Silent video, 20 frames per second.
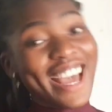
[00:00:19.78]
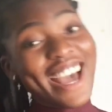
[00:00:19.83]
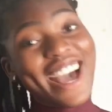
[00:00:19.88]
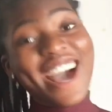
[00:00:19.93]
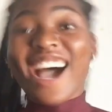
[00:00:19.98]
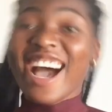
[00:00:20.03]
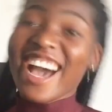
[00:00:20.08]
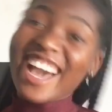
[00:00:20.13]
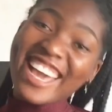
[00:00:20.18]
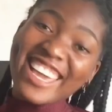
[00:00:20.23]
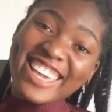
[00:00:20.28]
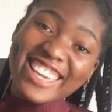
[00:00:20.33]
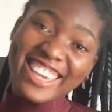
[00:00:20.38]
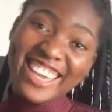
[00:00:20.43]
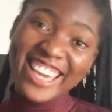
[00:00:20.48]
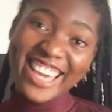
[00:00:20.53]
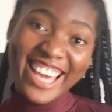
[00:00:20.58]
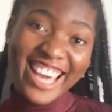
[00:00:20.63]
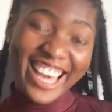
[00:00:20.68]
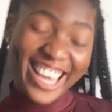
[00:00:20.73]
Hi
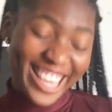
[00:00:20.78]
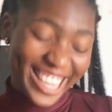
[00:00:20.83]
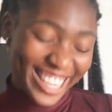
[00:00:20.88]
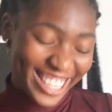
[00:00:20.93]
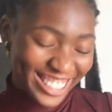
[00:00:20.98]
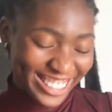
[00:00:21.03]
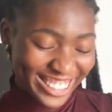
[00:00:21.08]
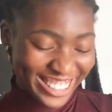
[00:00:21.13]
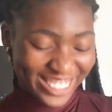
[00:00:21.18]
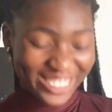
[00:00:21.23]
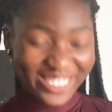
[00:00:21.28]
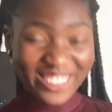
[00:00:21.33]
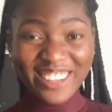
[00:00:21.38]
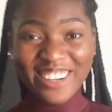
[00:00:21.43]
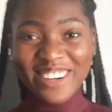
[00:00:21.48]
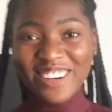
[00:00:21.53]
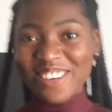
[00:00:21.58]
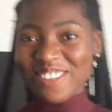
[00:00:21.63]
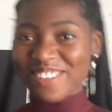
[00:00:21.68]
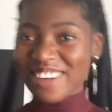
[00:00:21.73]
guys,
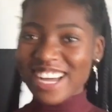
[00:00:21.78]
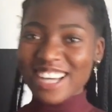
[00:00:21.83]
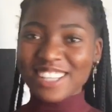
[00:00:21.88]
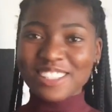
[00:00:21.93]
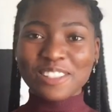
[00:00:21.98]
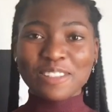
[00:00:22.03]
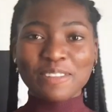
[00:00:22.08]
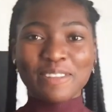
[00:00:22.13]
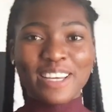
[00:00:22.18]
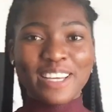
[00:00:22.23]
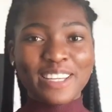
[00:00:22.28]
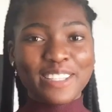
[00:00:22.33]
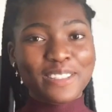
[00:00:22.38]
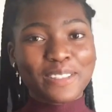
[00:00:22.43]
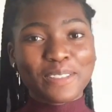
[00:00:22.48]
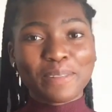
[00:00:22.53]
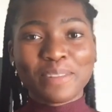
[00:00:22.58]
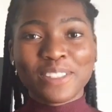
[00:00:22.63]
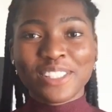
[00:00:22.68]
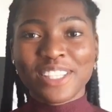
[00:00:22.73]
welcome back to my
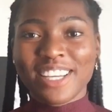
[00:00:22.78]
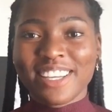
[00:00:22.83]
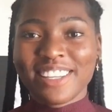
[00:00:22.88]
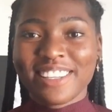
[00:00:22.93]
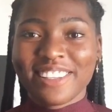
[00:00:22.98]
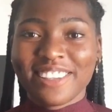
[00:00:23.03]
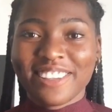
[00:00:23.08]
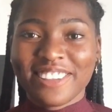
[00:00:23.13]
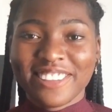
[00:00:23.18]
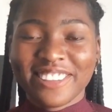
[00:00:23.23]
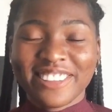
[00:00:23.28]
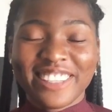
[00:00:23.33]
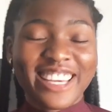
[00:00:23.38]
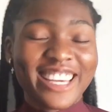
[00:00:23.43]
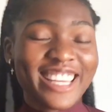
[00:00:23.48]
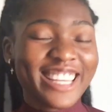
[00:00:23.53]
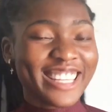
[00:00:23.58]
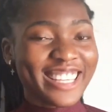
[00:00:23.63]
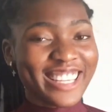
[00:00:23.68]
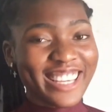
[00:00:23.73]
YouTube channel.
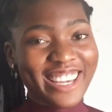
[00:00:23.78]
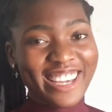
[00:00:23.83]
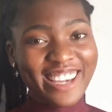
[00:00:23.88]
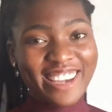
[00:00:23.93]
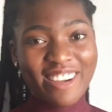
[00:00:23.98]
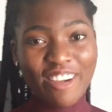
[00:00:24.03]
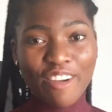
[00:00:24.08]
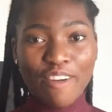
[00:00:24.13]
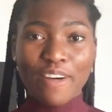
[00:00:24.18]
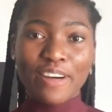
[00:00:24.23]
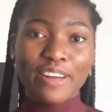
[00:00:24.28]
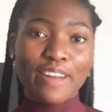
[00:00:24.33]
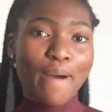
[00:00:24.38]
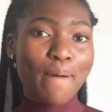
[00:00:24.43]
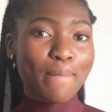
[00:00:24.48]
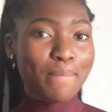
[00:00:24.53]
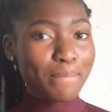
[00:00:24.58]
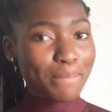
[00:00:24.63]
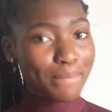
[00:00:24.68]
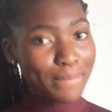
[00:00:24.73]
Ellie here, and
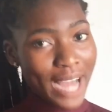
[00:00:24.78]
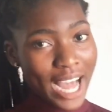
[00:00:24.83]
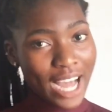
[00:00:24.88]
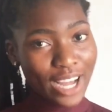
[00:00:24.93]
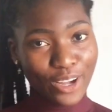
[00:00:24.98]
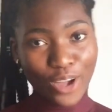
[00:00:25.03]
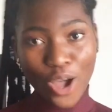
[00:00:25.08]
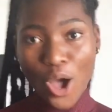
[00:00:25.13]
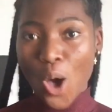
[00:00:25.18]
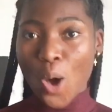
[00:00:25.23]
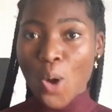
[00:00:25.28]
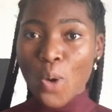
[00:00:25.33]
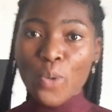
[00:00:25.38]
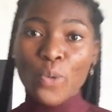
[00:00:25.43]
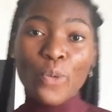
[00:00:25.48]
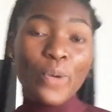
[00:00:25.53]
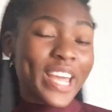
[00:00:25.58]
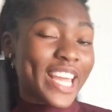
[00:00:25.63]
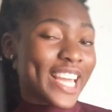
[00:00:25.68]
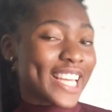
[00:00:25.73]
I'm back
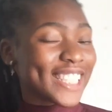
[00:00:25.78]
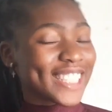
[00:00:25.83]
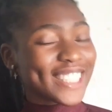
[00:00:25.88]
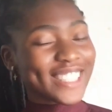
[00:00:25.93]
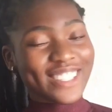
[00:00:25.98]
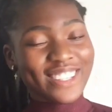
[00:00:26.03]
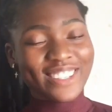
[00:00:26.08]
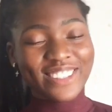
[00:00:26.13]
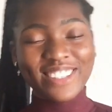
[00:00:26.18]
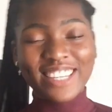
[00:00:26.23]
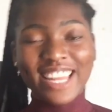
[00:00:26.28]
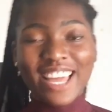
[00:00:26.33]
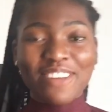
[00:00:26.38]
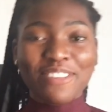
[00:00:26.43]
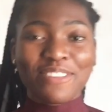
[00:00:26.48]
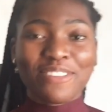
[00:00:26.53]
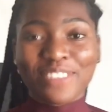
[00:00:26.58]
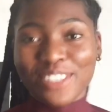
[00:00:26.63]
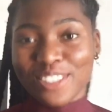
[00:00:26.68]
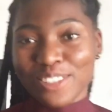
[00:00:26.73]
with
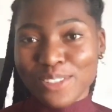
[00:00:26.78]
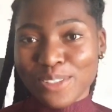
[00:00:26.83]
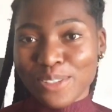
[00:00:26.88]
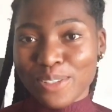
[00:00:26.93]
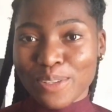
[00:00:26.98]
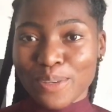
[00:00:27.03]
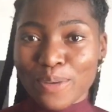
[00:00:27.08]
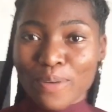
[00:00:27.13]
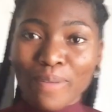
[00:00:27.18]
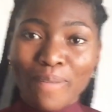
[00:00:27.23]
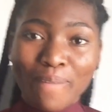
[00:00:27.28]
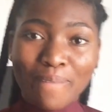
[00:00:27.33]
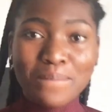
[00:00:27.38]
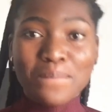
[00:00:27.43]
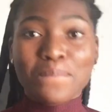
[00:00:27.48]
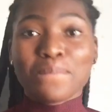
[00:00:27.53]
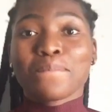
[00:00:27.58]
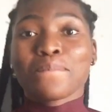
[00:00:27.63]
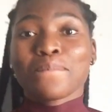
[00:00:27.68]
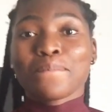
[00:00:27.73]
another video.
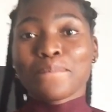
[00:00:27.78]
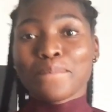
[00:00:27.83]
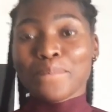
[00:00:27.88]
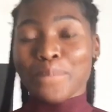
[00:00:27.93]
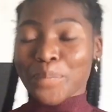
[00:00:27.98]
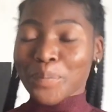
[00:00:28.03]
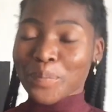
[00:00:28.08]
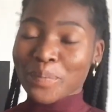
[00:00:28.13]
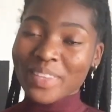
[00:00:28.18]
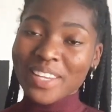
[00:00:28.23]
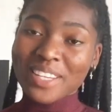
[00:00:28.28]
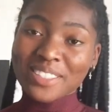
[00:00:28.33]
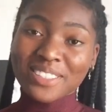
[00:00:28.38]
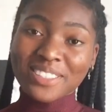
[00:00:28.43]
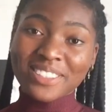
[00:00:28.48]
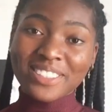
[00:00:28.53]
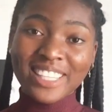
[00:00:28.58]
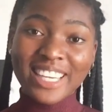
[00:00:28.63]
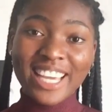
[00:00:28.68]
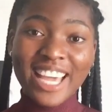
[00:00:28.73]

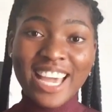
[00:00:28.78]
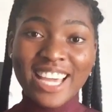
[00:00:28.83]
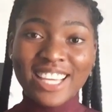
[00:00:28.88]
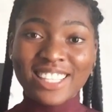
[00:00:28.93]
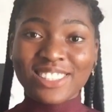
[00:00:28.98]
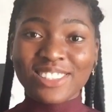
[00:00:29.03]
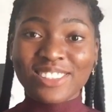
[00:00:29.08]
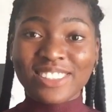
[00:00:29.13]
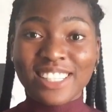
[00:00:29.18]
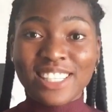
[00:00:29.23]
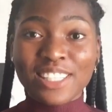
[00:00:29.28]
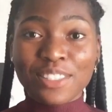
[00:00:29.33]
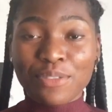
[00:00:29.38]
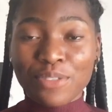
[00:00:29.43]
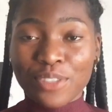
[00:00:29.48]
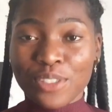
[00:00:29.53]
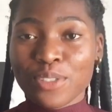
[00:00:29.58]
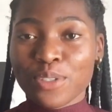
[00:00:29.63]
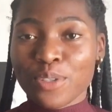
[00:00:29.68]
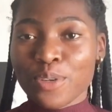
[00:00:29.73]
So guys, today's
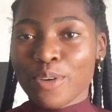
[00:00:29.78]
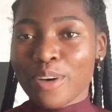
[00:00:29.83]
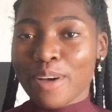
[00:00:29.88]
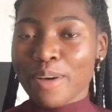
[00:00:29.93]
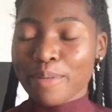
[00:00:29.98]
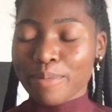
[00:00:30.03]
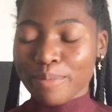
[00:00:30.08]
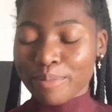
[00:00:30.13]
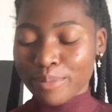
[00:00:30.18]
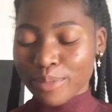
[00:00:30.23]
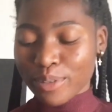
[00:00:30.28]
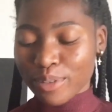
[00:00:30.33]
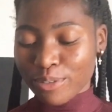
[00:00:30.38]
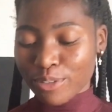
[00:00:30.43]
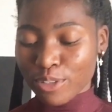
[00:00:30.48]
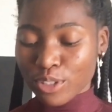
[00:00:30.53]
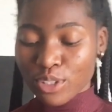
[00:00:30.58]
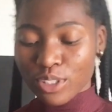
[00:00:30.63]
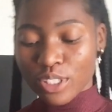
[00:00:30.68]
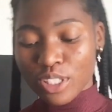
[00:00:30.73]
video I'm
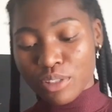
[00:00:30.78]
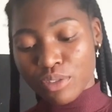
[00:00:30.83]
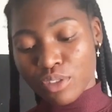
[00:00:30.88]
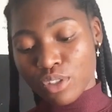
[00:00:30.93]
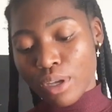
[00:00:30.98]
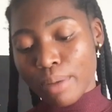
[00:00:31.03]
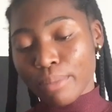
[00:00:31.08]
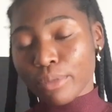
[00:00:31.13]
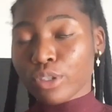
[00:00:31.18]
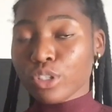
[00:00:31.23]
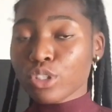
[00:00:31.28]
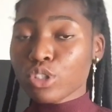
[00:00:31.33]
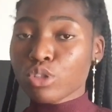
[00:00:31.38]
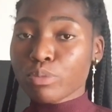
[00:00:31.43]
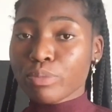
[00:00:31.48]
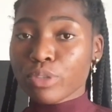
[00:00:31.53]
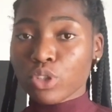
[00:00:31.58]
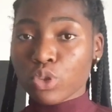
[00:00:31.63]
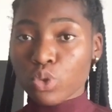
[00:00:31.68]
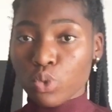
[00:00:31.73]
going to
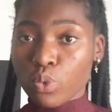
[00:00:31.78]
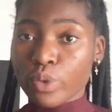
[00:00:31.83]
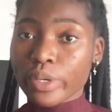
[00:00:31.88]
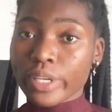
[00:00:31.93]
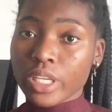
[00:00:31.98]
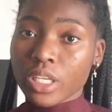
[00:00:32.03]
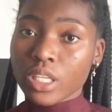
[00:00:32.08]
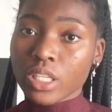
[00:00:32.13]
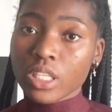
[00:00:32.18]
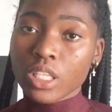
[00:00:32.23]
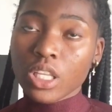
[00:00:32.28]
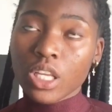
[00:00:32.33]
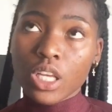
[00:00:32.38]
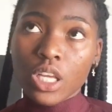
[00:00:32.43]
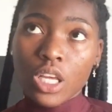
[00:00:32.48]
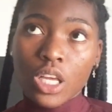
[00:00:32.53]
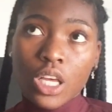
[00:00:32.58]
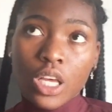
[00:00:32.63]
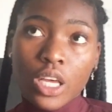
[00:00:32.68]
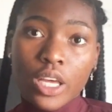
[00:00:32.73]
be doing
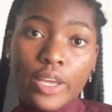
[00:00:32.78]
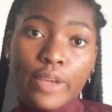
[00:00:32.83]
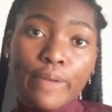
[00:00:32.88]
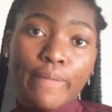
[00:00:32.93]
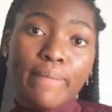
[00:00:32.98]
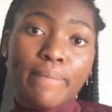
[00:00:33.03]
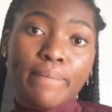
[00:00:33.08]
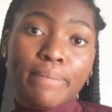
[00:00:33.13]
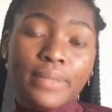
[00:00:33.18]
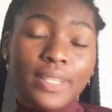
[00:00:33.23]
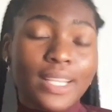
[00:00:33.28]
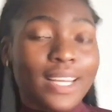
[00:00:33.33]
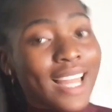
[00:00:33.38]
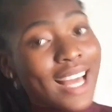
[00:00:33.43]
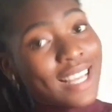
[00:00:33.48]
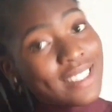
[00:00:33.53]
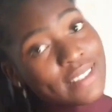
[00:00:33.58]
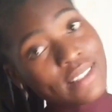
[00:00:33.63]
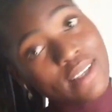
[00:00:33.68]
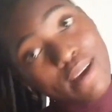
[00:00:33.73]
the
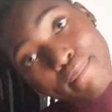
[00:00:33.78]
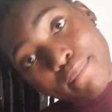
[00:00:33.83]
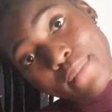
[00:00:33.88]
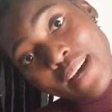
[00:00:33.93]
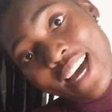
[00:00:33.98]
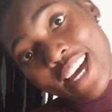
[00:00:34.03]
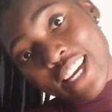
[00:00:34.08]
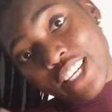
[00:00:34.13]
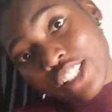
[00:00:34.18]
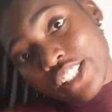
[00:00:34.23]
last time I